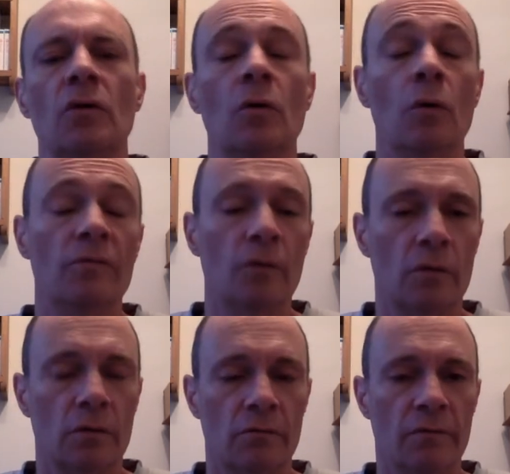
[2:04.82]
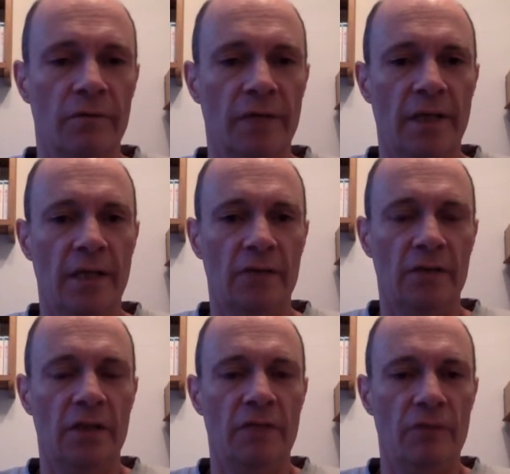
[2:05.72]
or
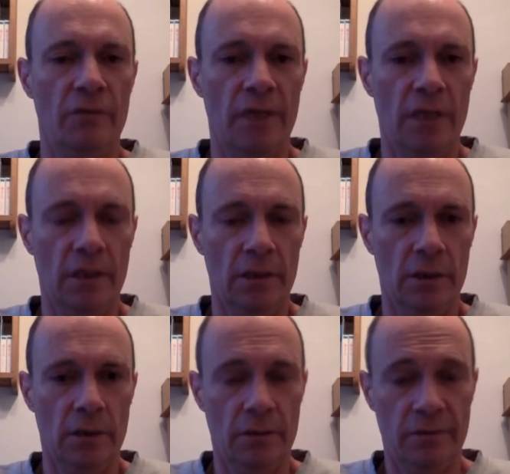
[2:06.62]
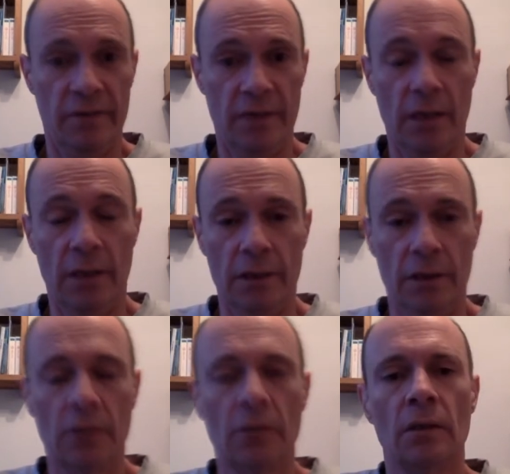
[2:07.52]
£450,000 if you're in London, if it's in
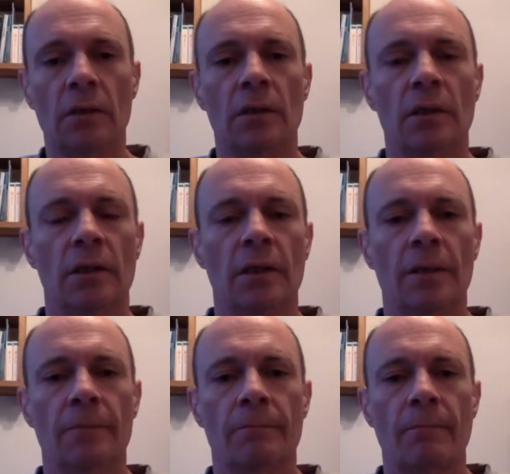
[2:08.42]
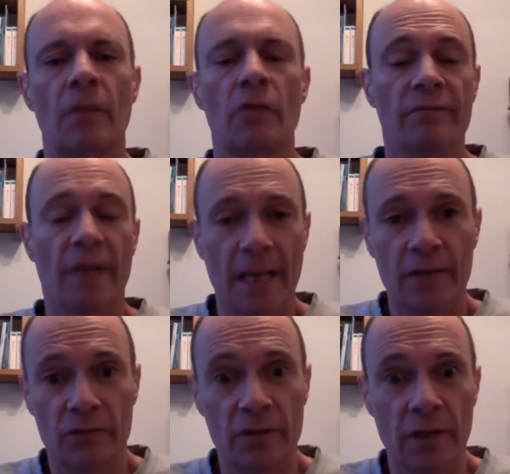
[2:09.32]
London. So if the
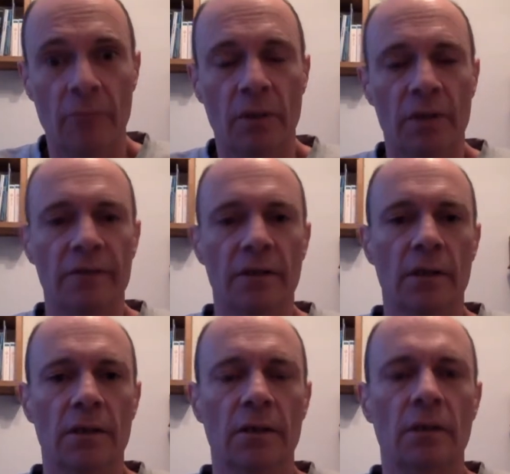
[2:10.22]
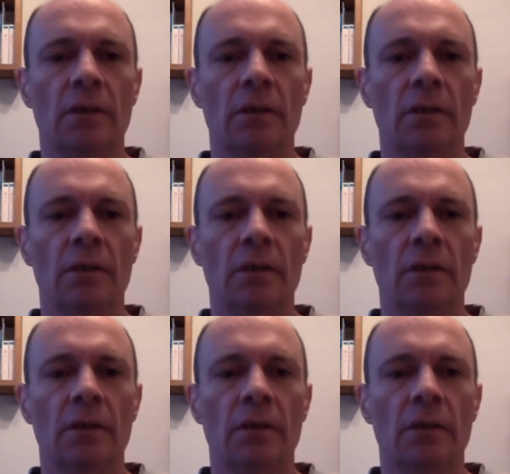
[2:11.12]
house you're going to buy is in London.